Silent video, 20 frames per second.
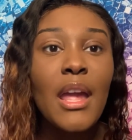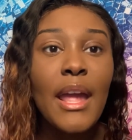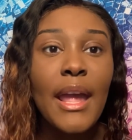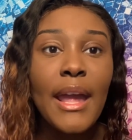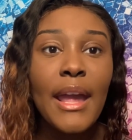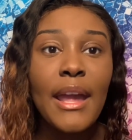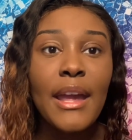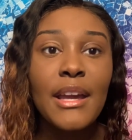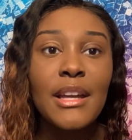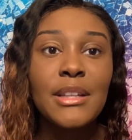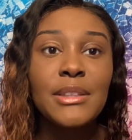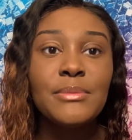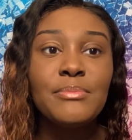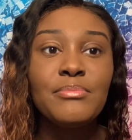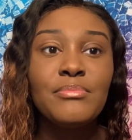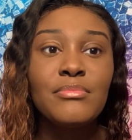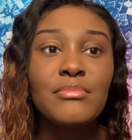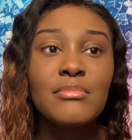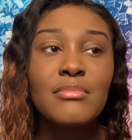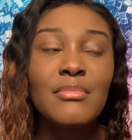And
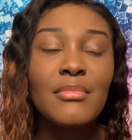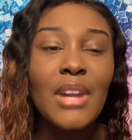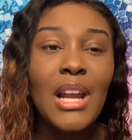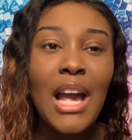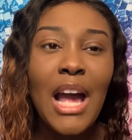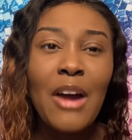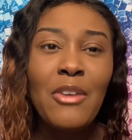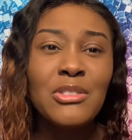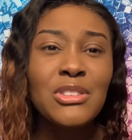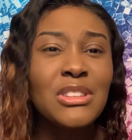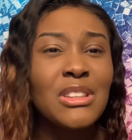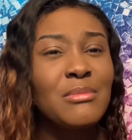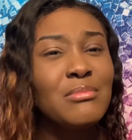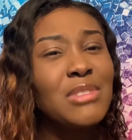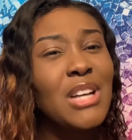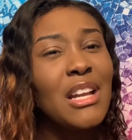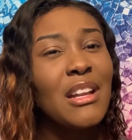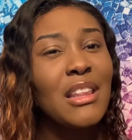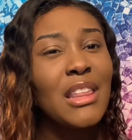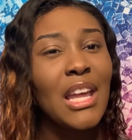I was
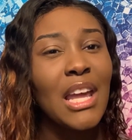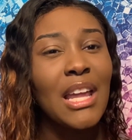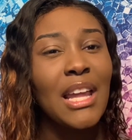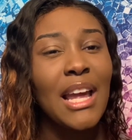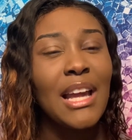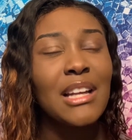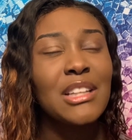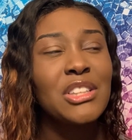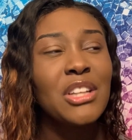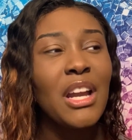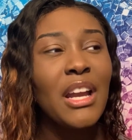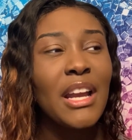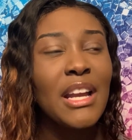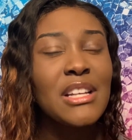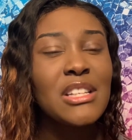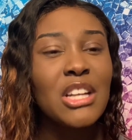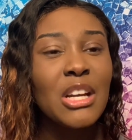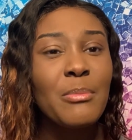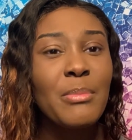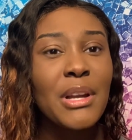trying to think, like, should I
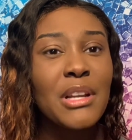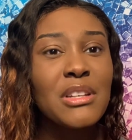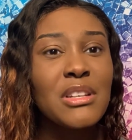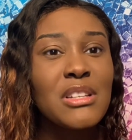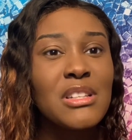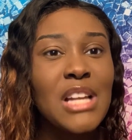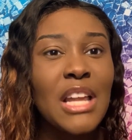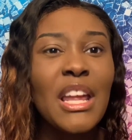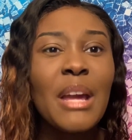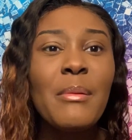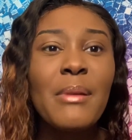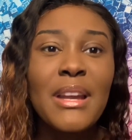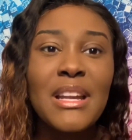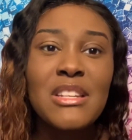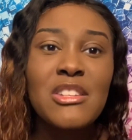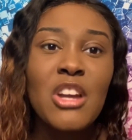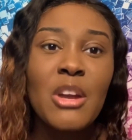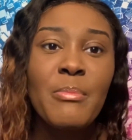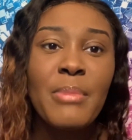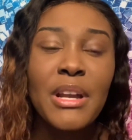insert pictures? I think I'll
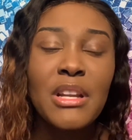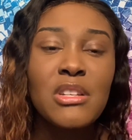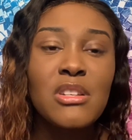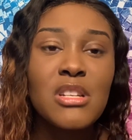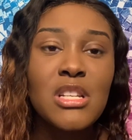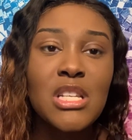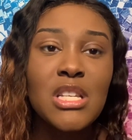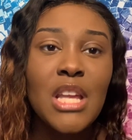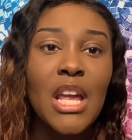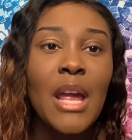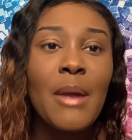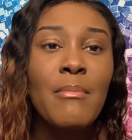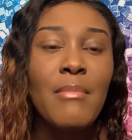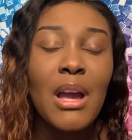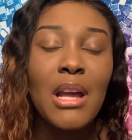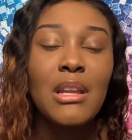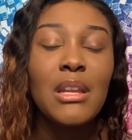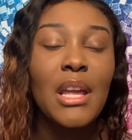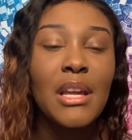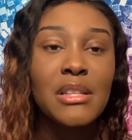insert pictures in
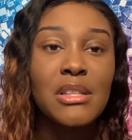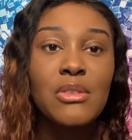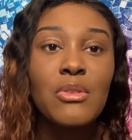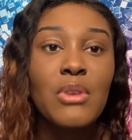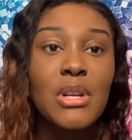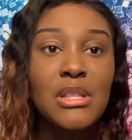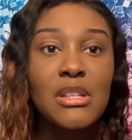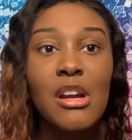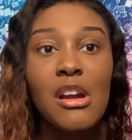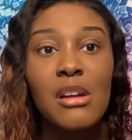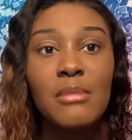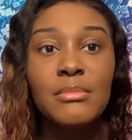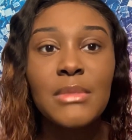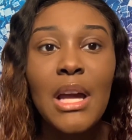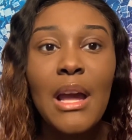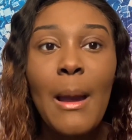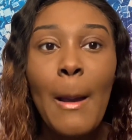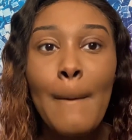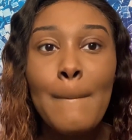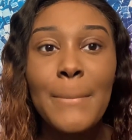my next story time.
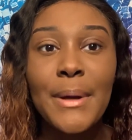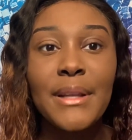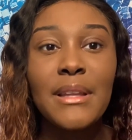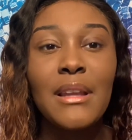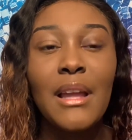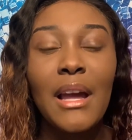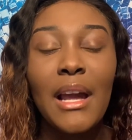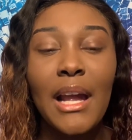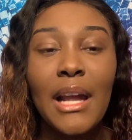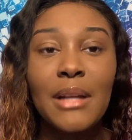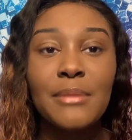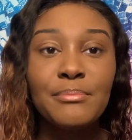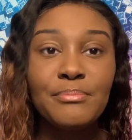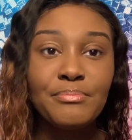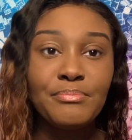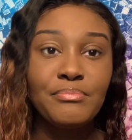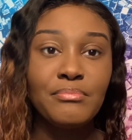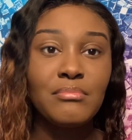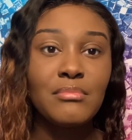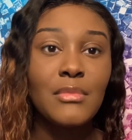But, like,
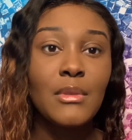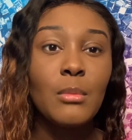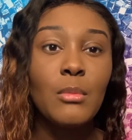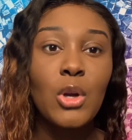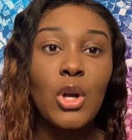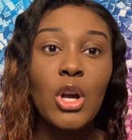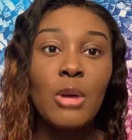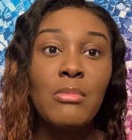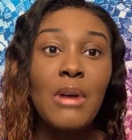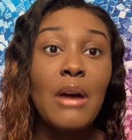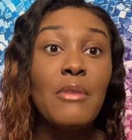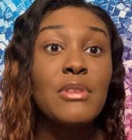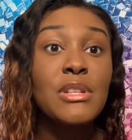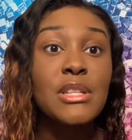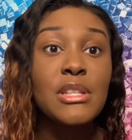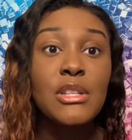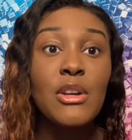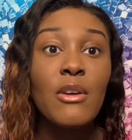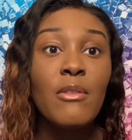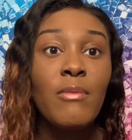girl, I was
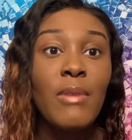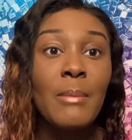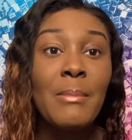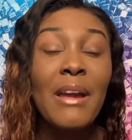so fat.